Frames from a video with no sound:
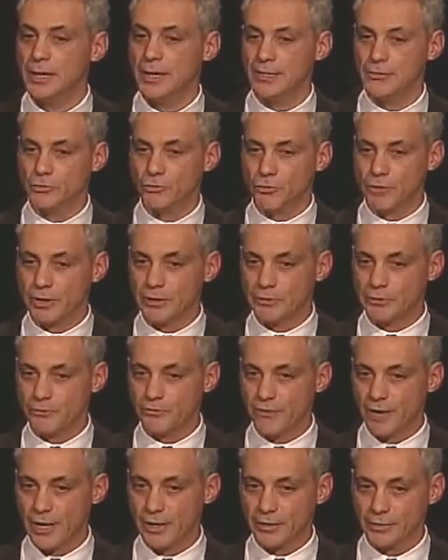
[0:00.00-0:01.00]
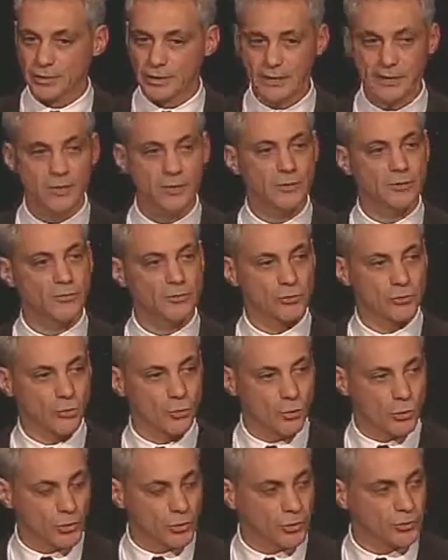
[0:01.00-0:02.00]
and train their faculty so the
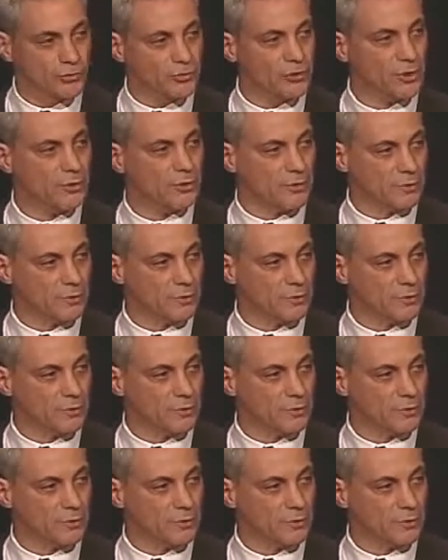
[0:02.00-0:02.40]
workers